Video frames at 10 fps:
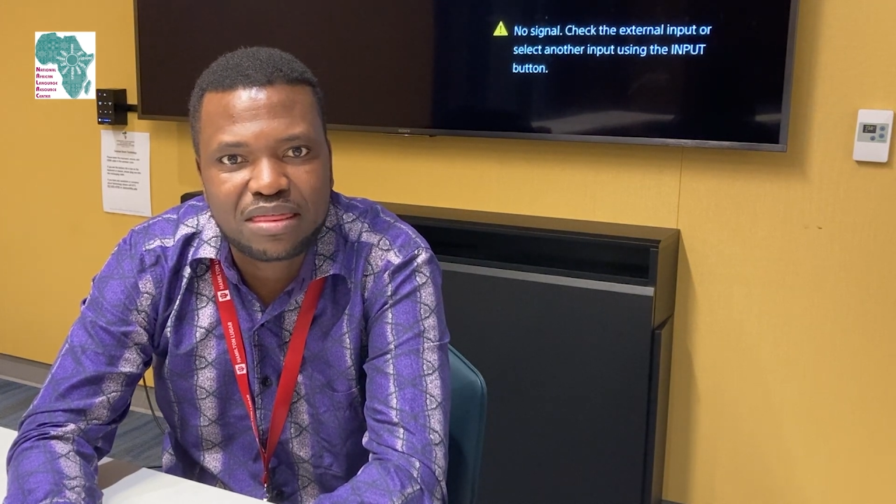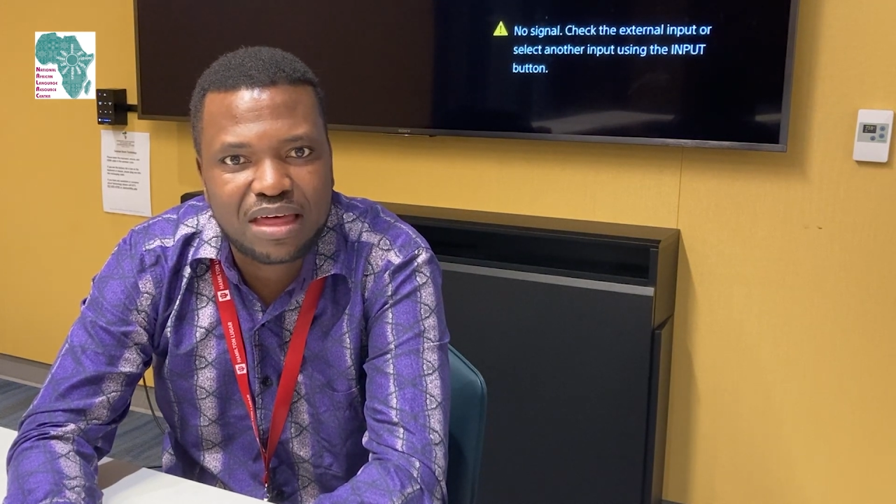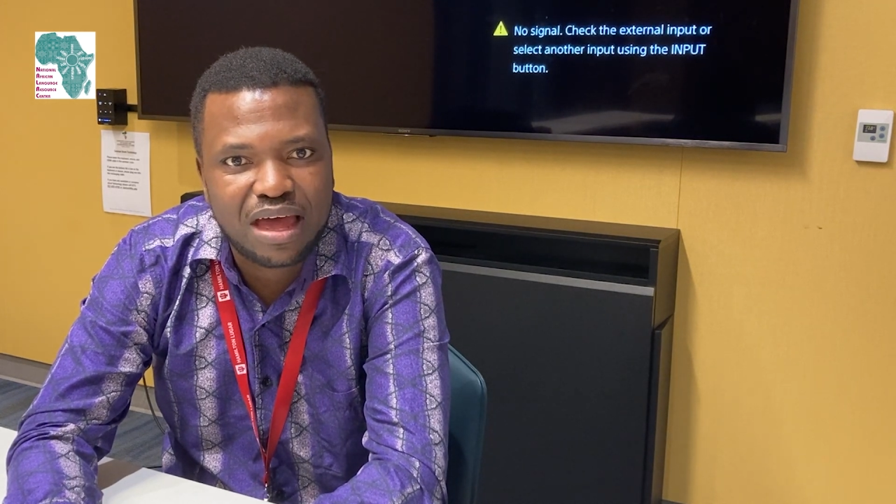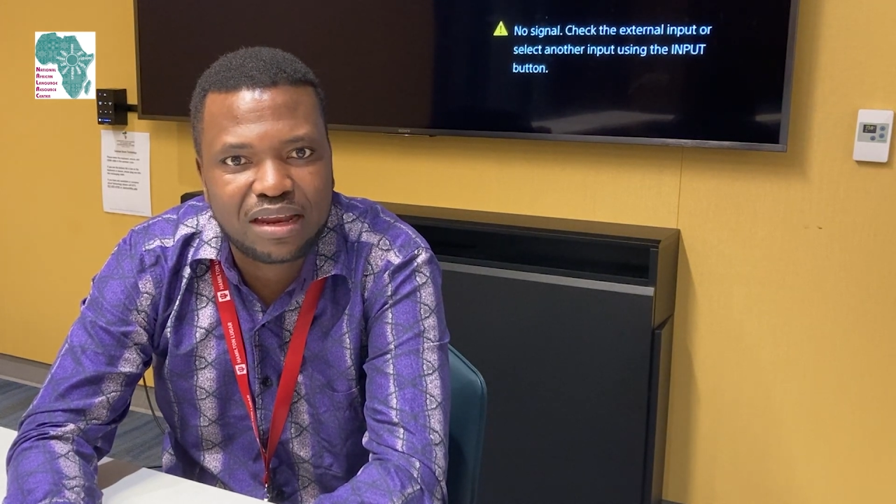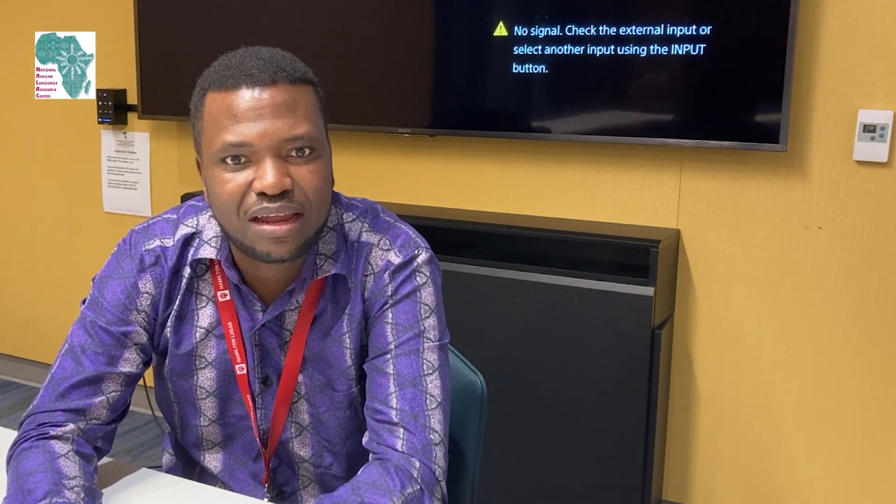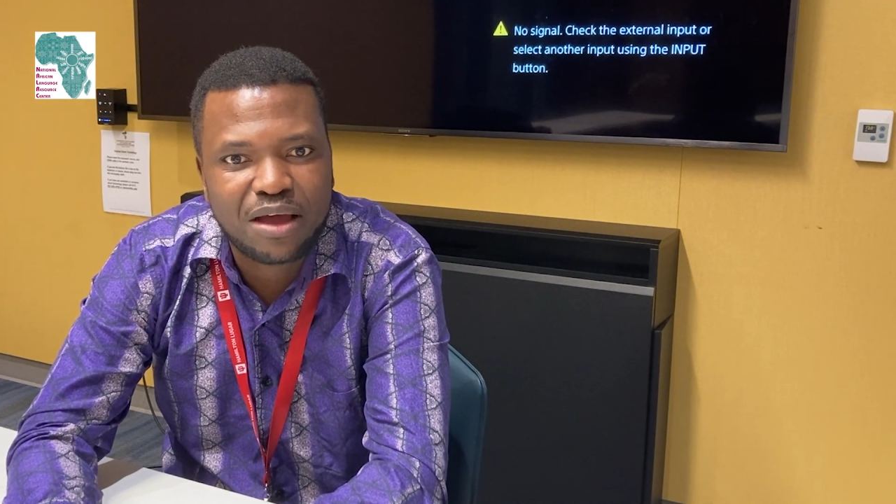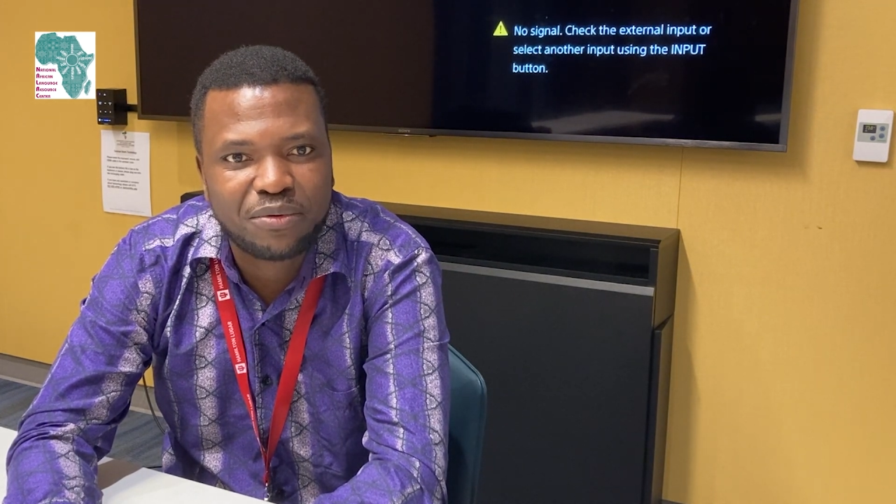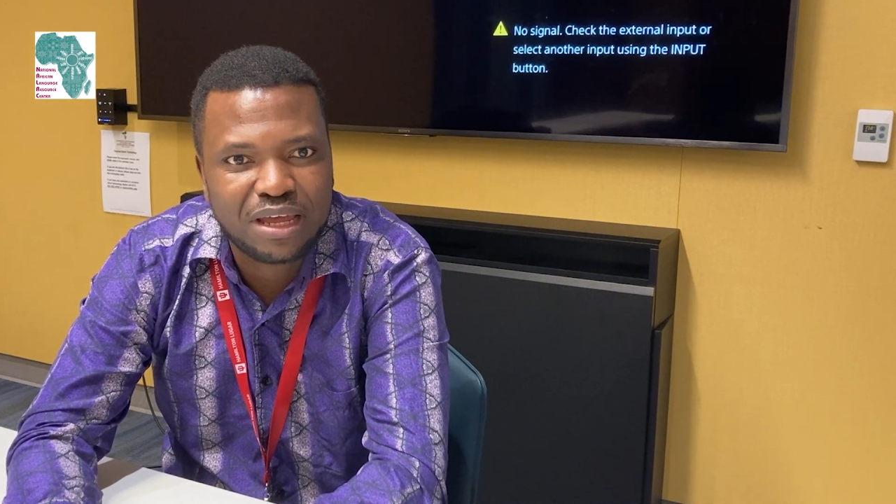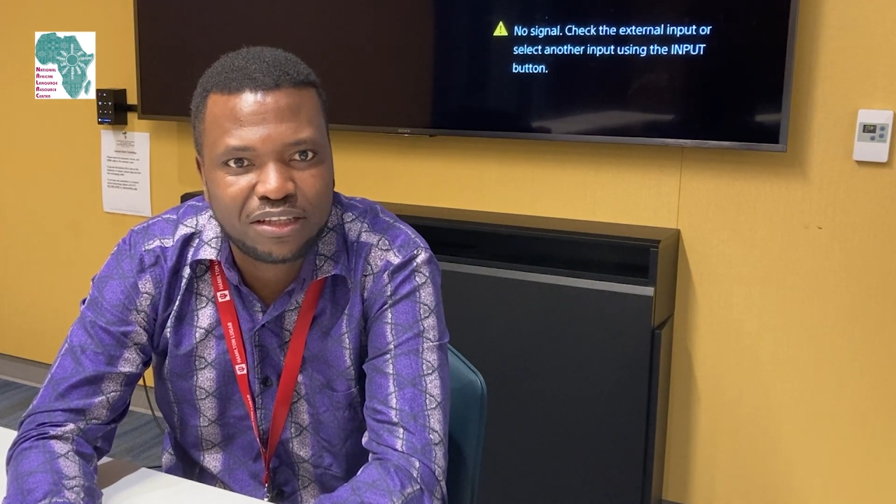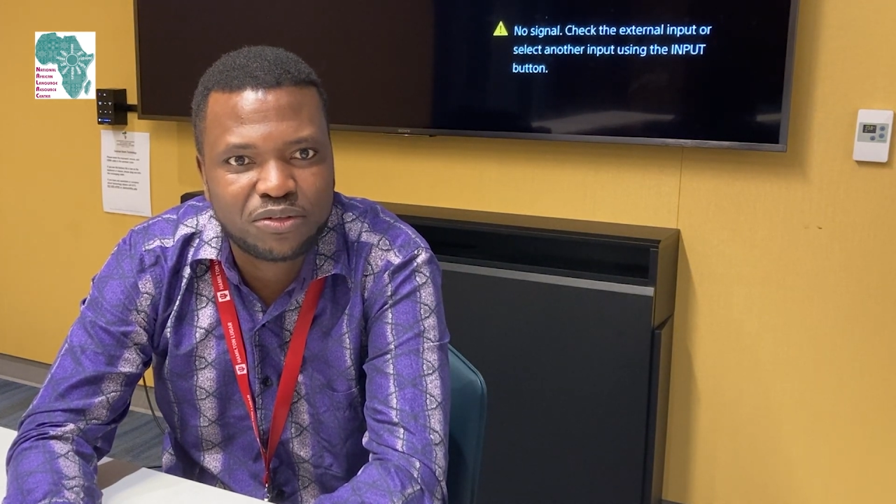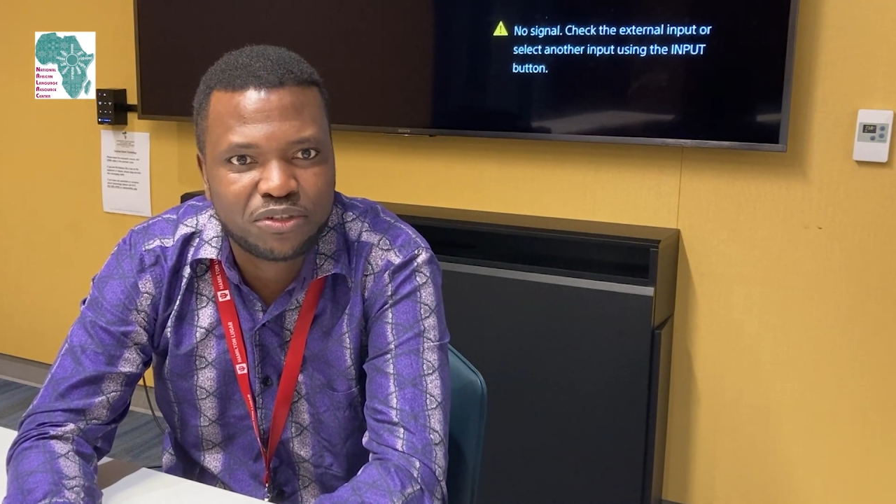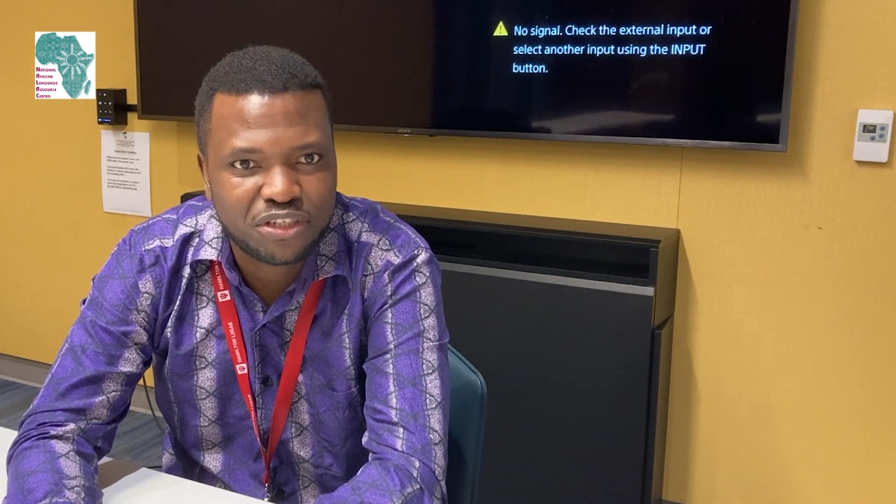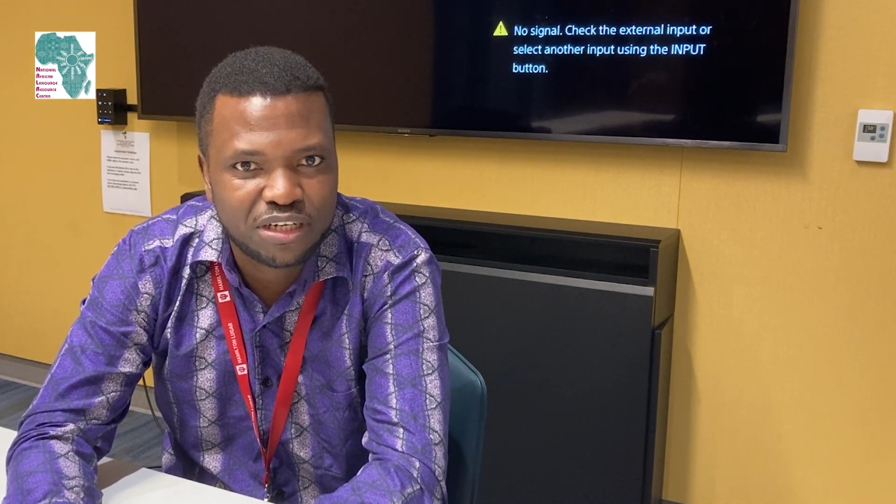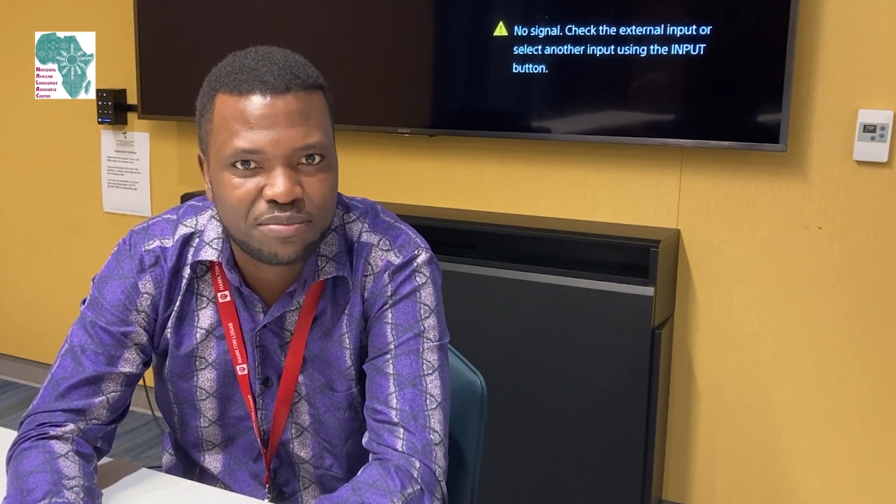that I would like to share,